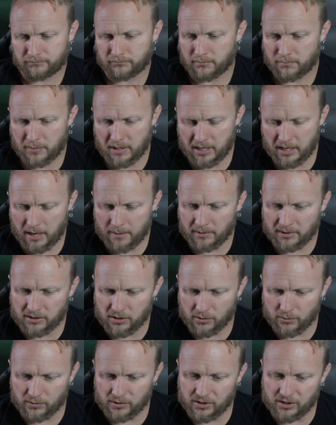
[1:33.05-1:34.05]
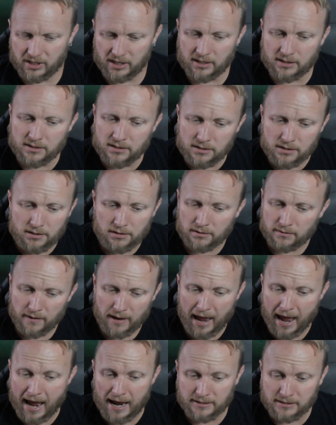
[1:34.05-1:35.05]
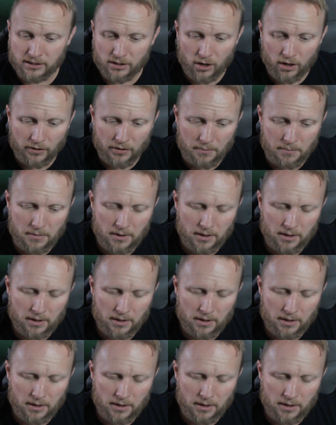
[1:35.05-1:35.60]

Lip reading: being able to resist acting on them.